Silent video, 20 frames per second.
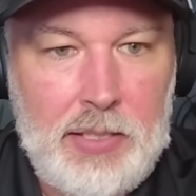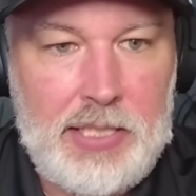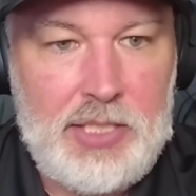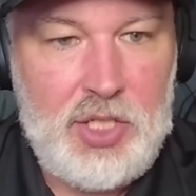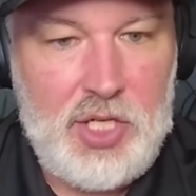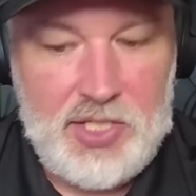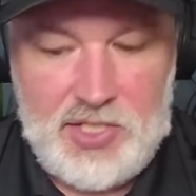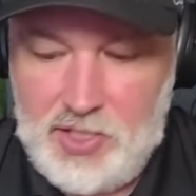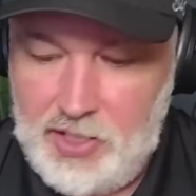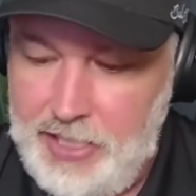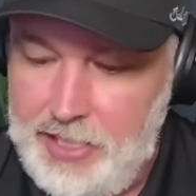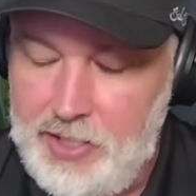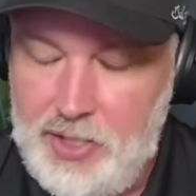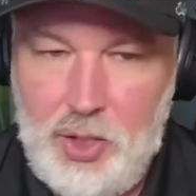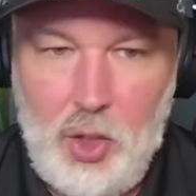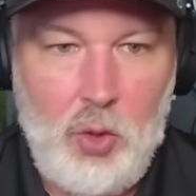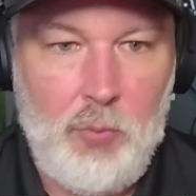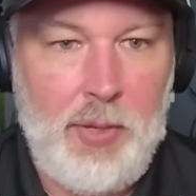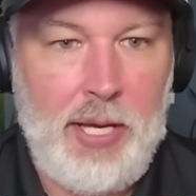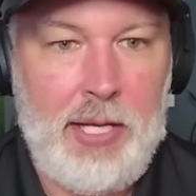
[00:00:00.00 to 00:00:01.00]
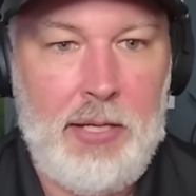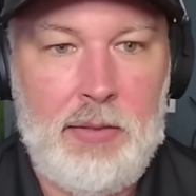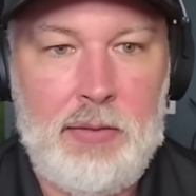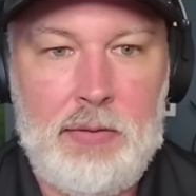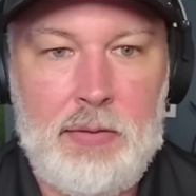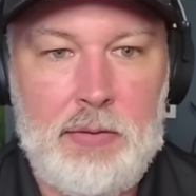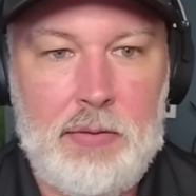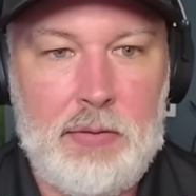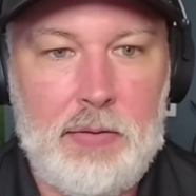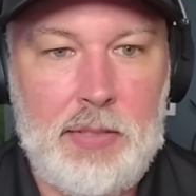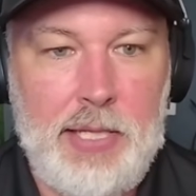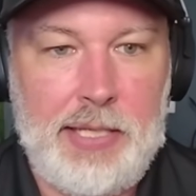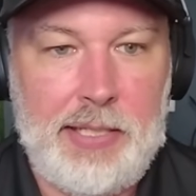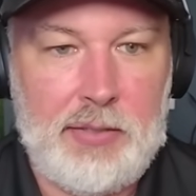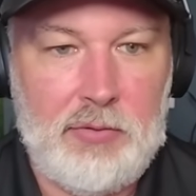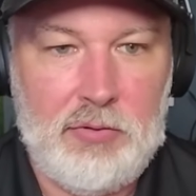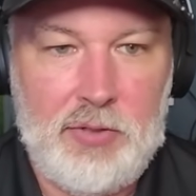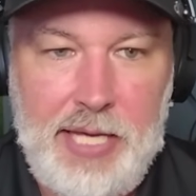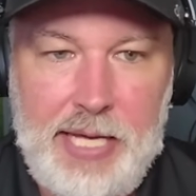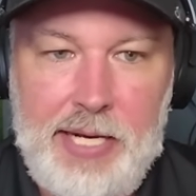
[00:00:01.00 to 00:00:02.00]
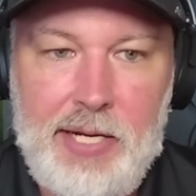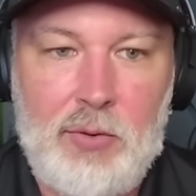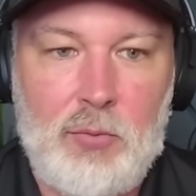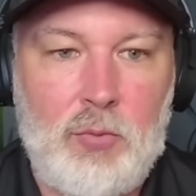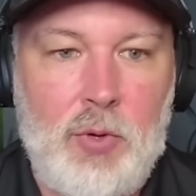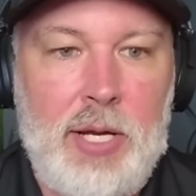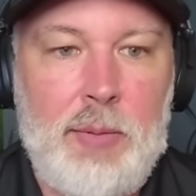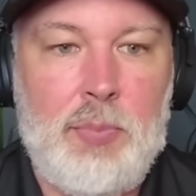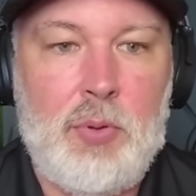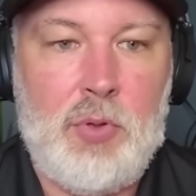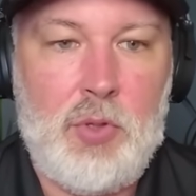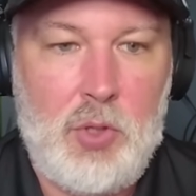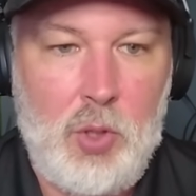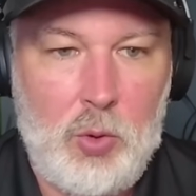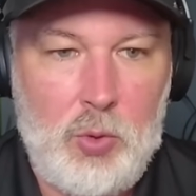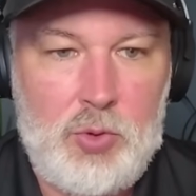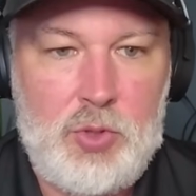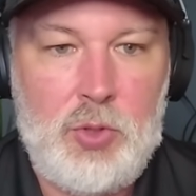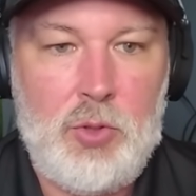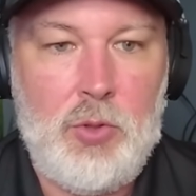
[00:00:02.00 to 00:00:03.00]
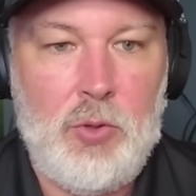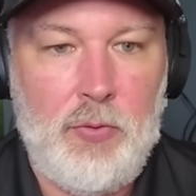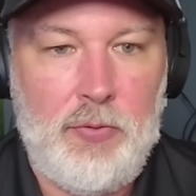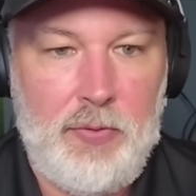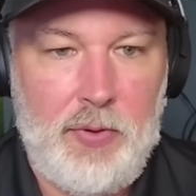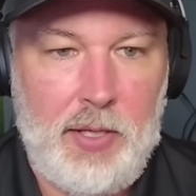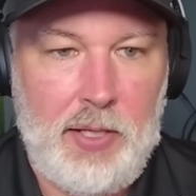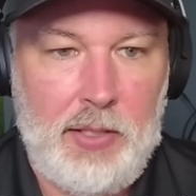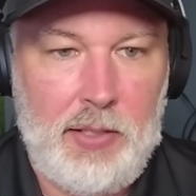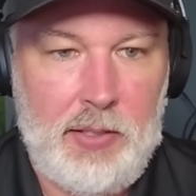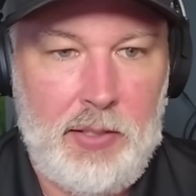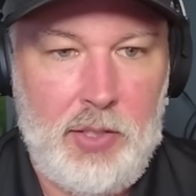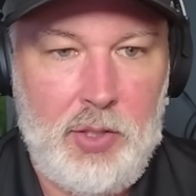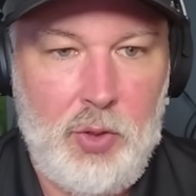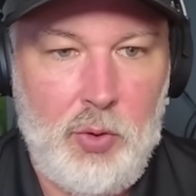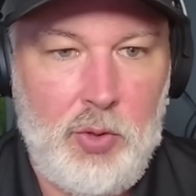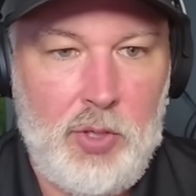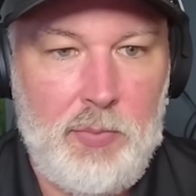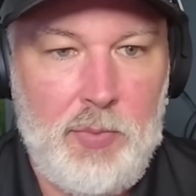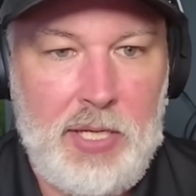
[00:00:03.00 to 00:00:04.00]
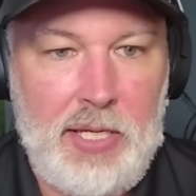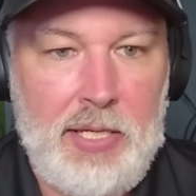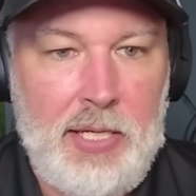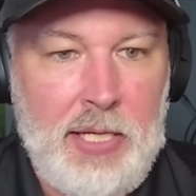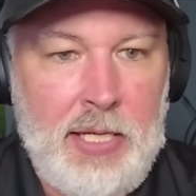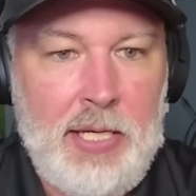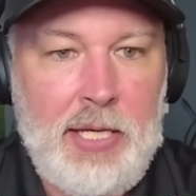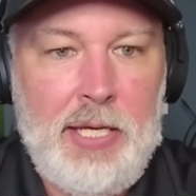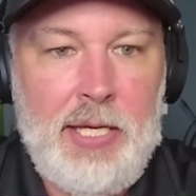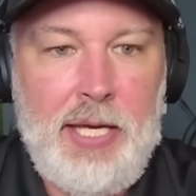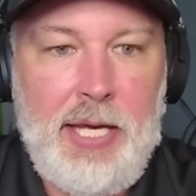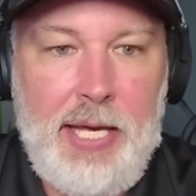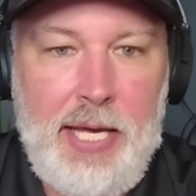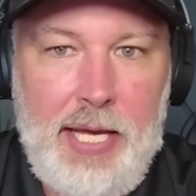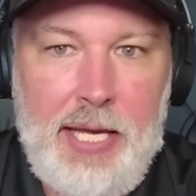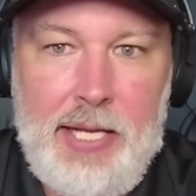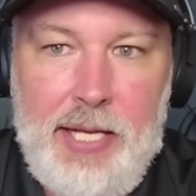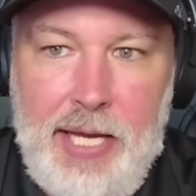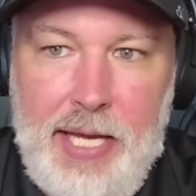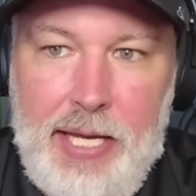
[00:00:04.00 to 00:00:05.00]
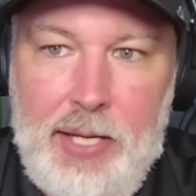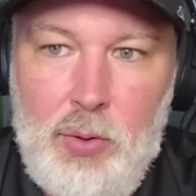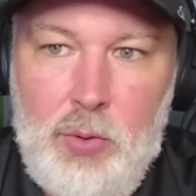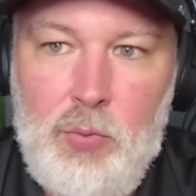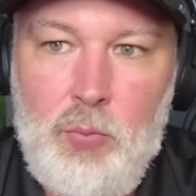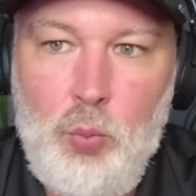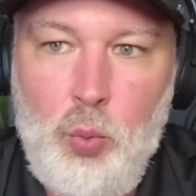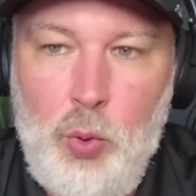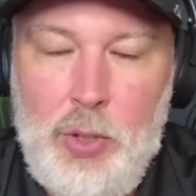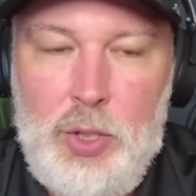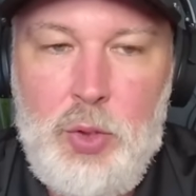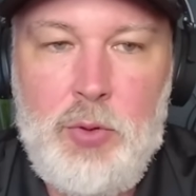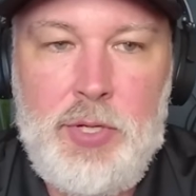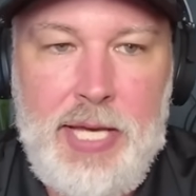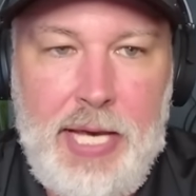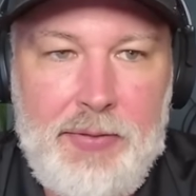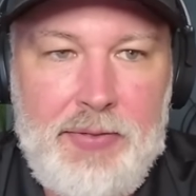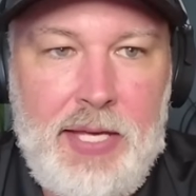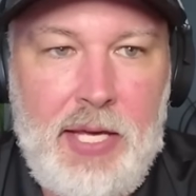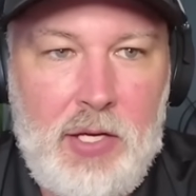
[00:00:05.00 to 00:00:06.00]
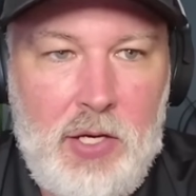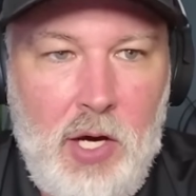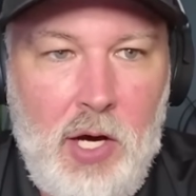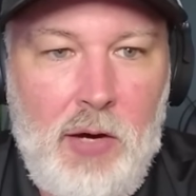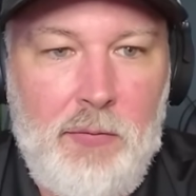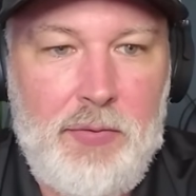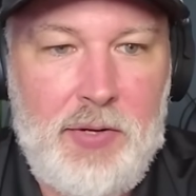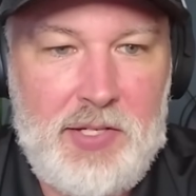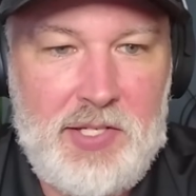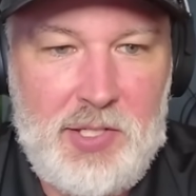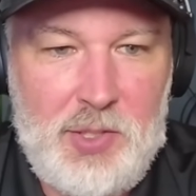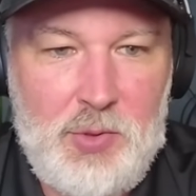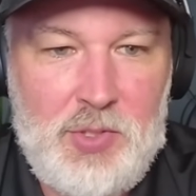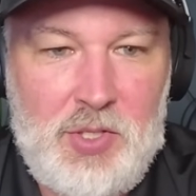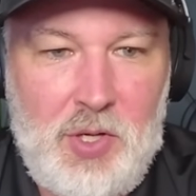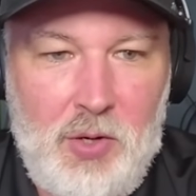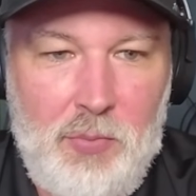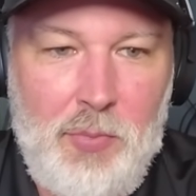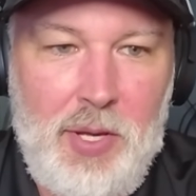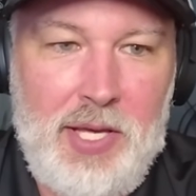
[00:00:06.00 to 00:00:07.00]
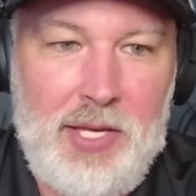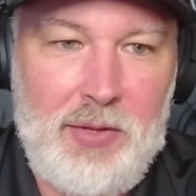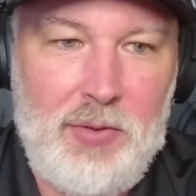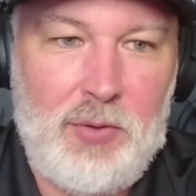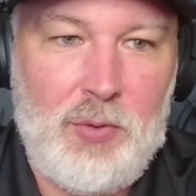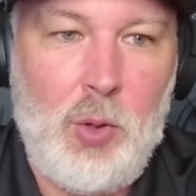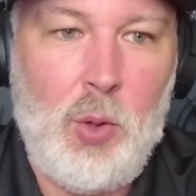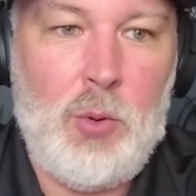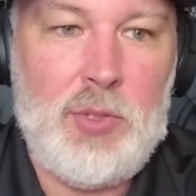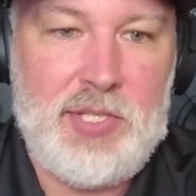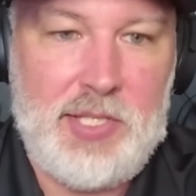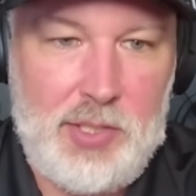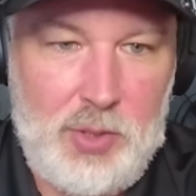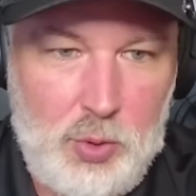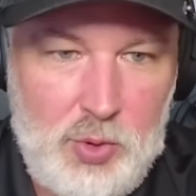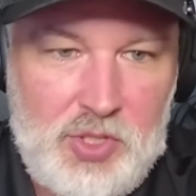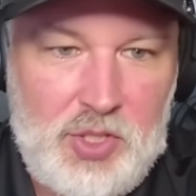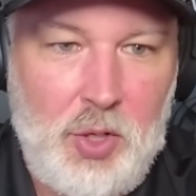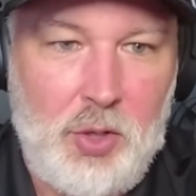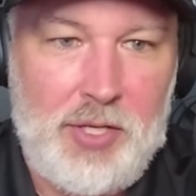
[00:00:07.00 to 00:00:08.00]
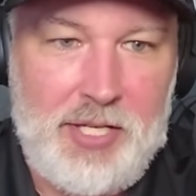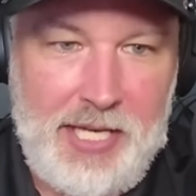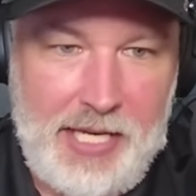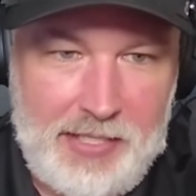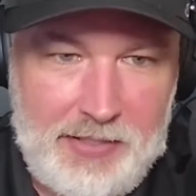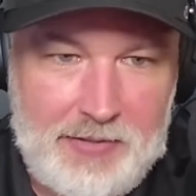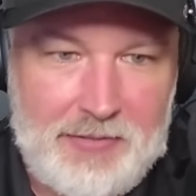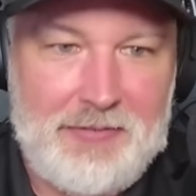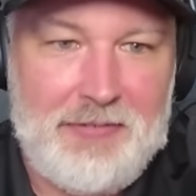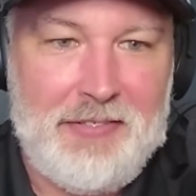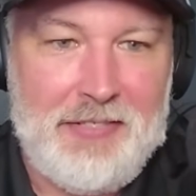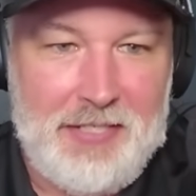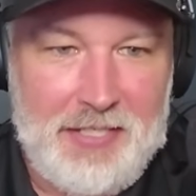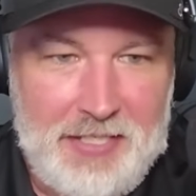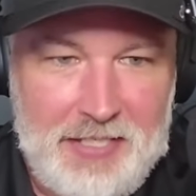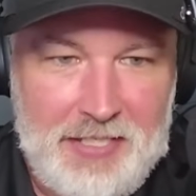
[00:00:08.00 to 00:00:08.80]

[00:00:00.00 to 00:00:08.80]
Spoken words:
Like, just let it go, man. Like, let it rip, go do your thing. You know what I mean? And when you get that confidence and you start making throws and you start getting,